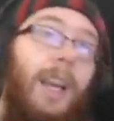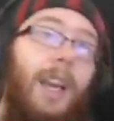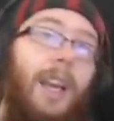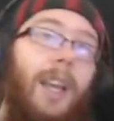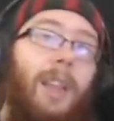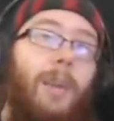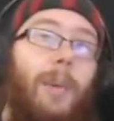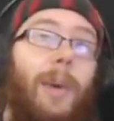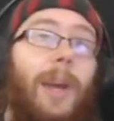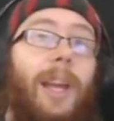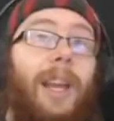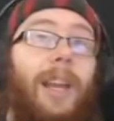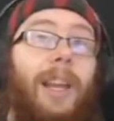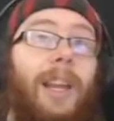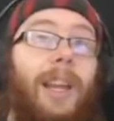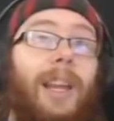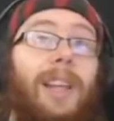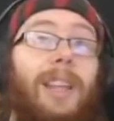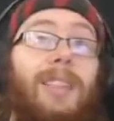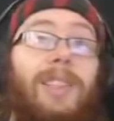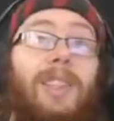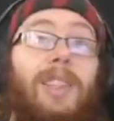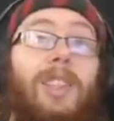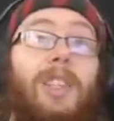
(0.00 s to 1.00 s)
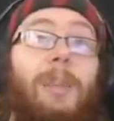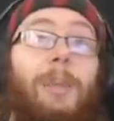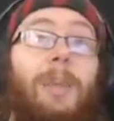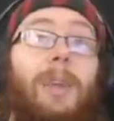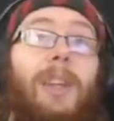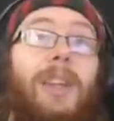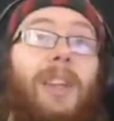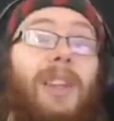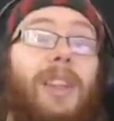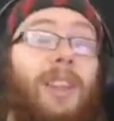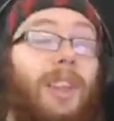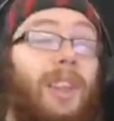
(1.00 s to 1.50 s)
Either way, ladies and
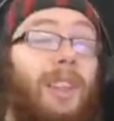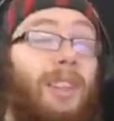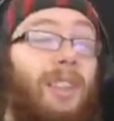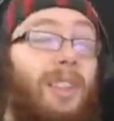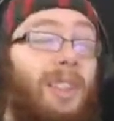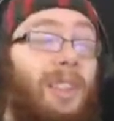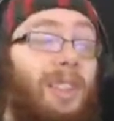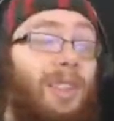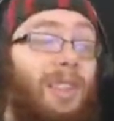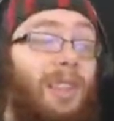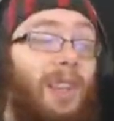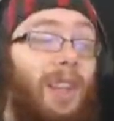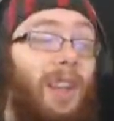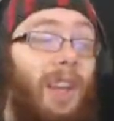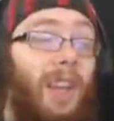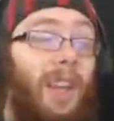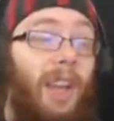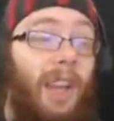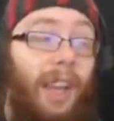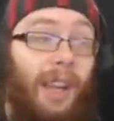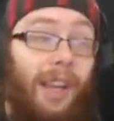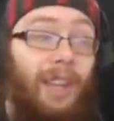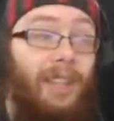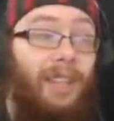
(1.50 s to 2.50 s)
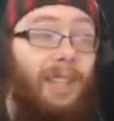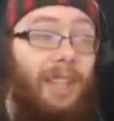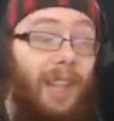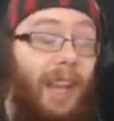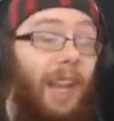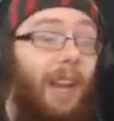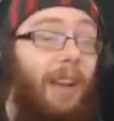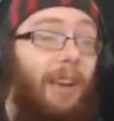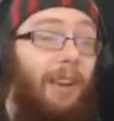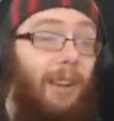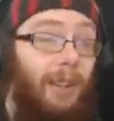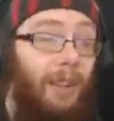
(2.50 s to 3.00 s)
gentlemen, this
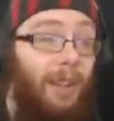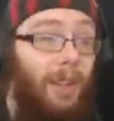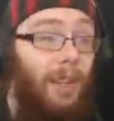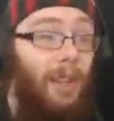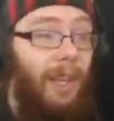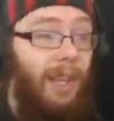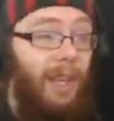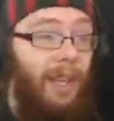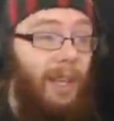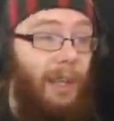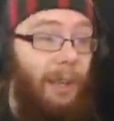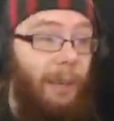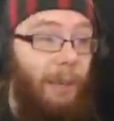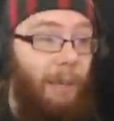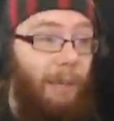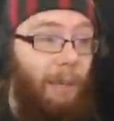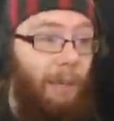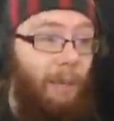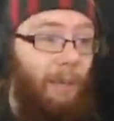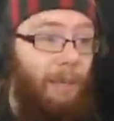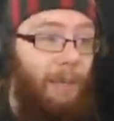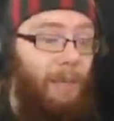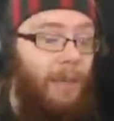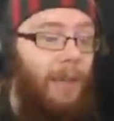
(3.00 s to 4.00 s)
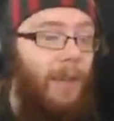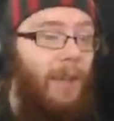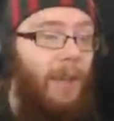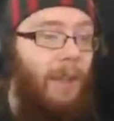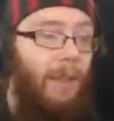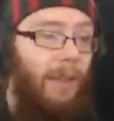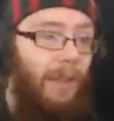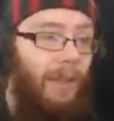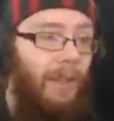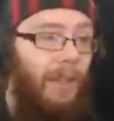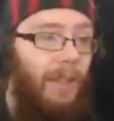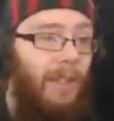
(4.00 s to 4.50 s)
entire thing,
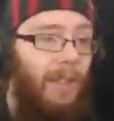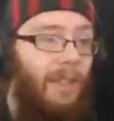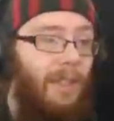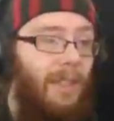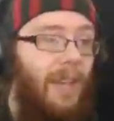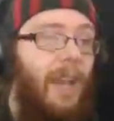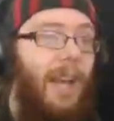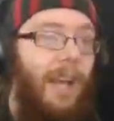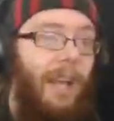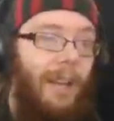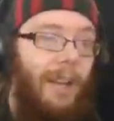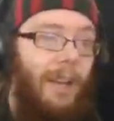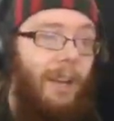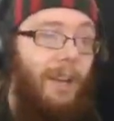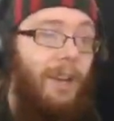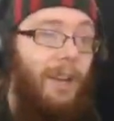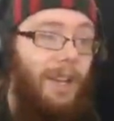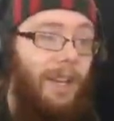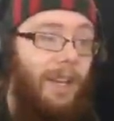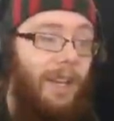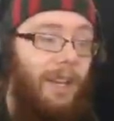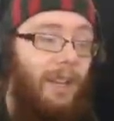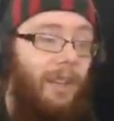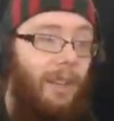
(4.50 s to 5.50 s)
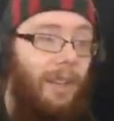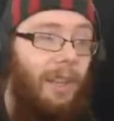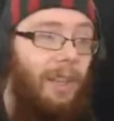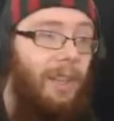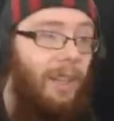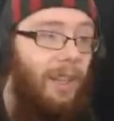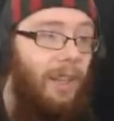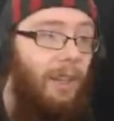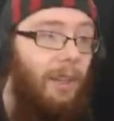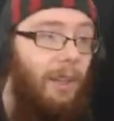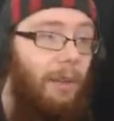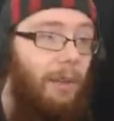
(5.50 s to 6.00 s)
the entirety
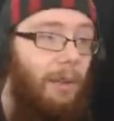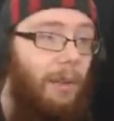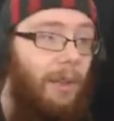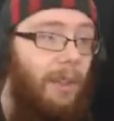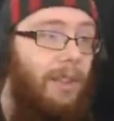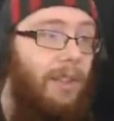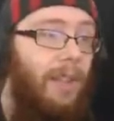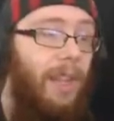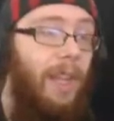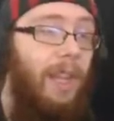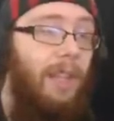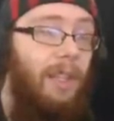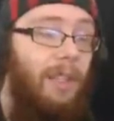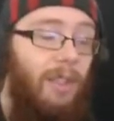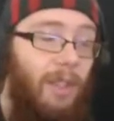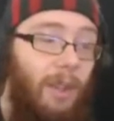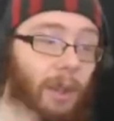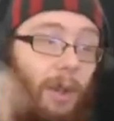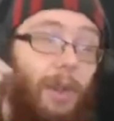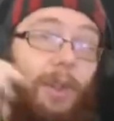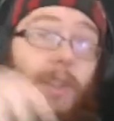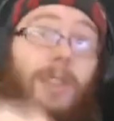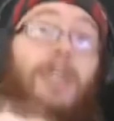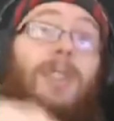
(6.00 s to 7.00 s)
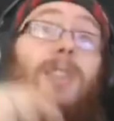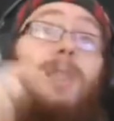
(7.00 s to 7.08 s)
of this thing until this